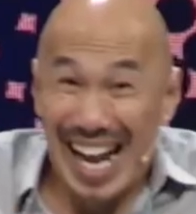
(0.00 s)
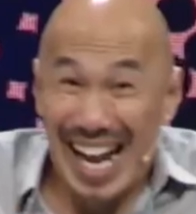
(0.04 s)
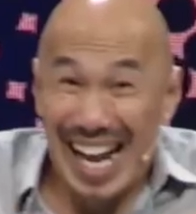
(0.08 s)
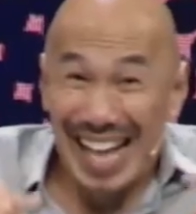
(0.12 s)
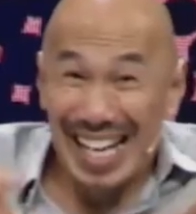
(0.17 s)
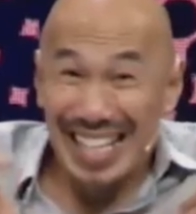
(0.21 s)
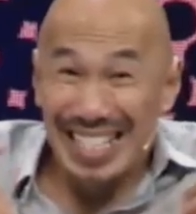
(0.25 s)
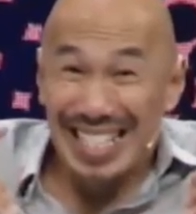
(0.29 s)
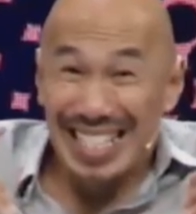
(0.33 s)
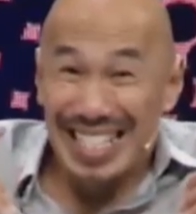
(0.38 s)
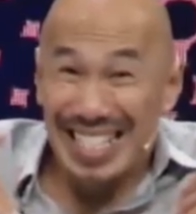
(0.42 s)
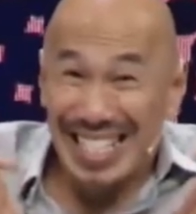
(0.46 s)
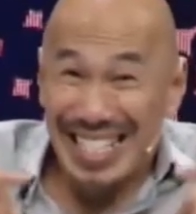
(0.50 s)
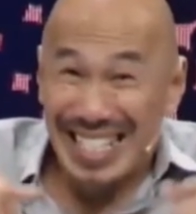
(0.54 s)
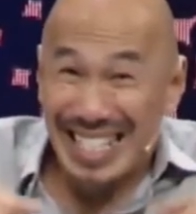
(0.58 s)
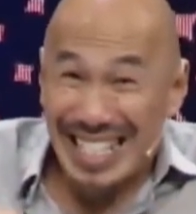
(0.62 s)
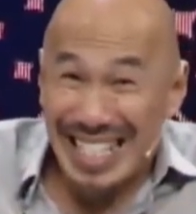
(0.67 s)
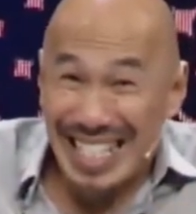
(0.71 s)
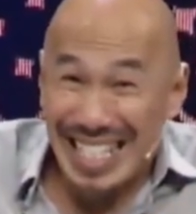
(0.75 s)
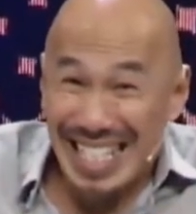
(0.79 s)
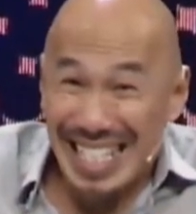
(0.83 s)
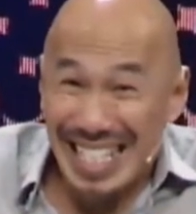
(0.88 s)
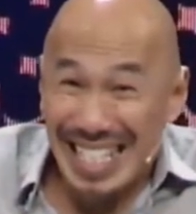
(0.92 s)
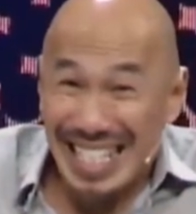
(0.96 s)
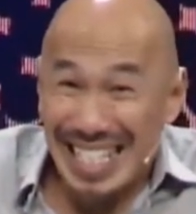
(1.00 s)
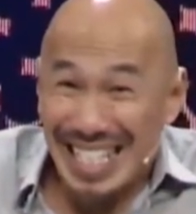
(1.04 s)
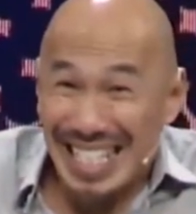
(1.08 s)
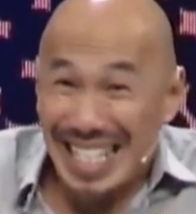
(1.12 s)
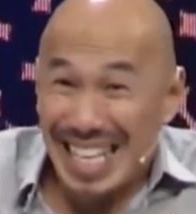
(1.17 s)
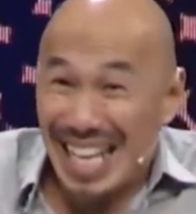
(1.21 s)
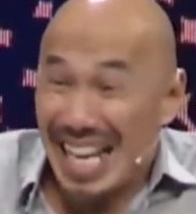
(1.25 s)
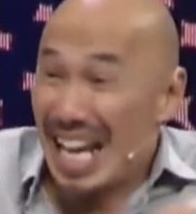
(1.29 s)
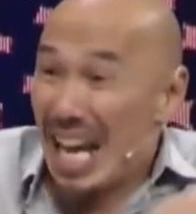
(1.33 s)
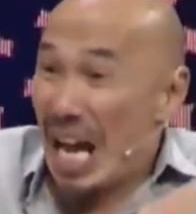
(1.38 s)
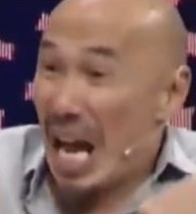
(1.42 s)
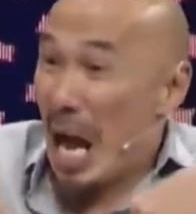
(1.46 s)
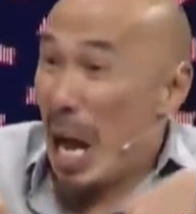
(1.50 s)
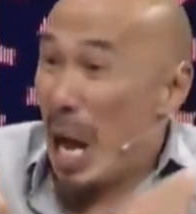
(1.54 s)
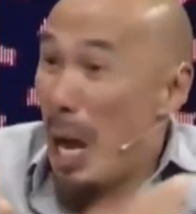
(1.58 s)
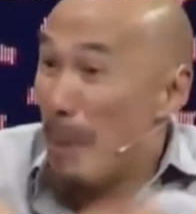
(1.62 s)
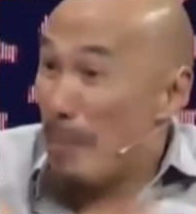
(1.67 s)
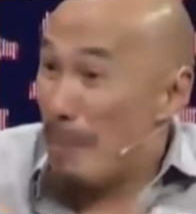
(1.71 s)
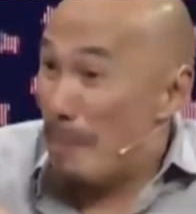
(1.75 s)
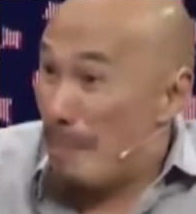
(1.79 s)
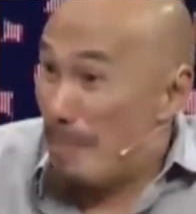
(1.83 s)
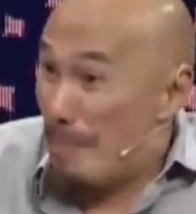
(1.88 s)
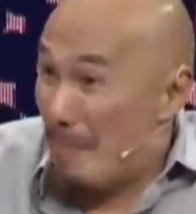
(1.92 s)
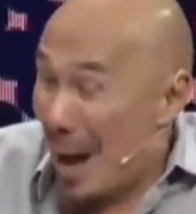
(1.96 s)
God's seed
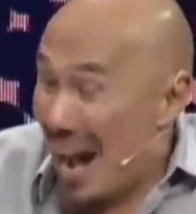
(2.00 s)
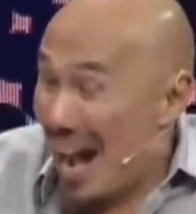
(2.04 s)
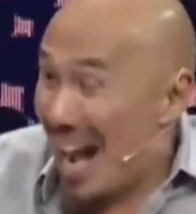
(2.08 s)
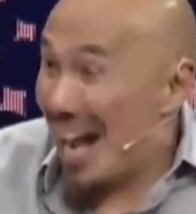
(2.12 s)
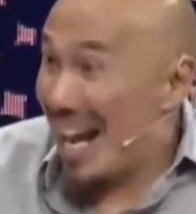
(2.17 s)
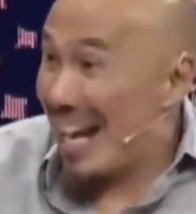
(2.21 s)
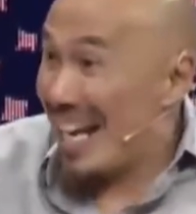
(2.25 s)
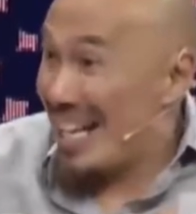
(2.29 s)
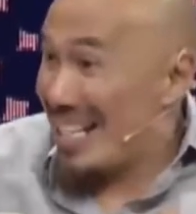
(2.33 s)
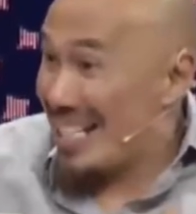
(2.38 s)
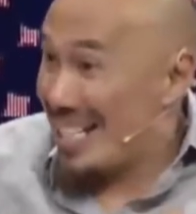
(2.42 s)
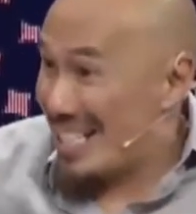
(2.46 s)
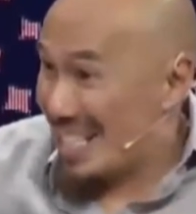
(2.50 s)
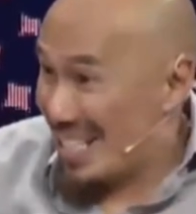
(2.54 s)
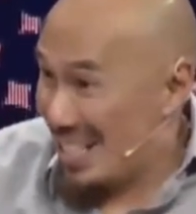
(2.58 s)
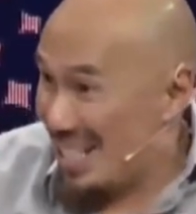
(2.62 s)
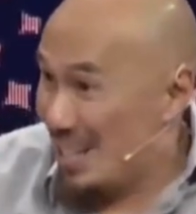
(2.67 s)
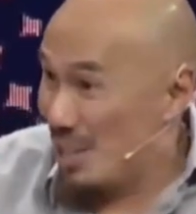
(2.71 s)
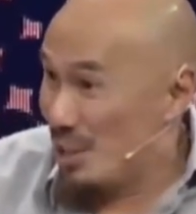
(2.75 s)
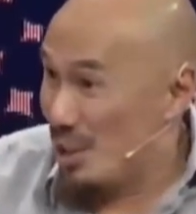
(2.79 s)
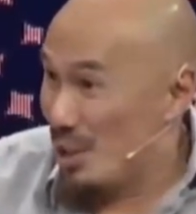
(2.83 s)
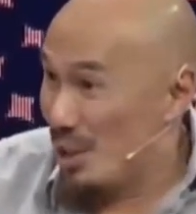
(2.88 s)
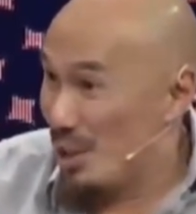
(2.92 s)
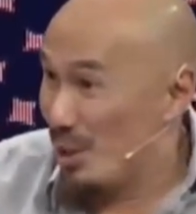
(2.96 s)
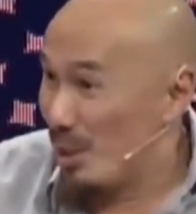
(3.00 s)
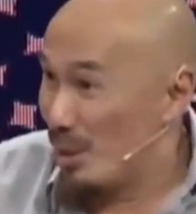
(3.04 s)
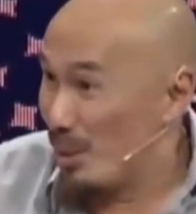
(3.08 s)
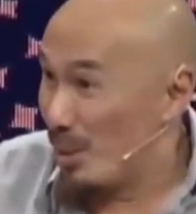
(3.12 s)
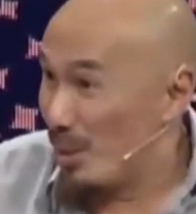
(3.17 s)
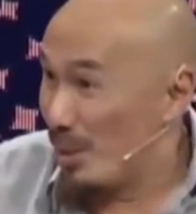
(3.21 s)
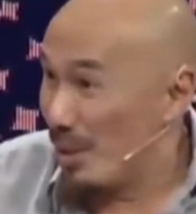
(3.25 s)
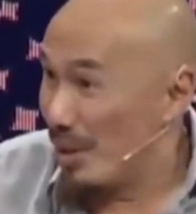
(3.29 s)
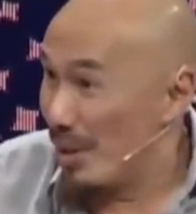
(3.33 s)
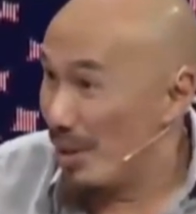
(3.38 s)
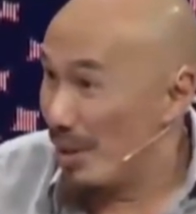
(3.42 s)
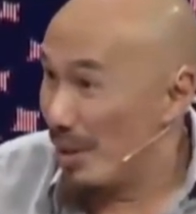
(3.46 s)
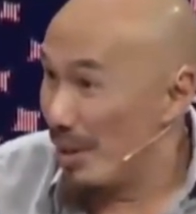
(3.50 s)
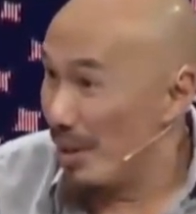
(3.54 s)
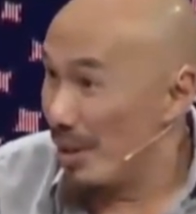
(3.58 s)
abides in you.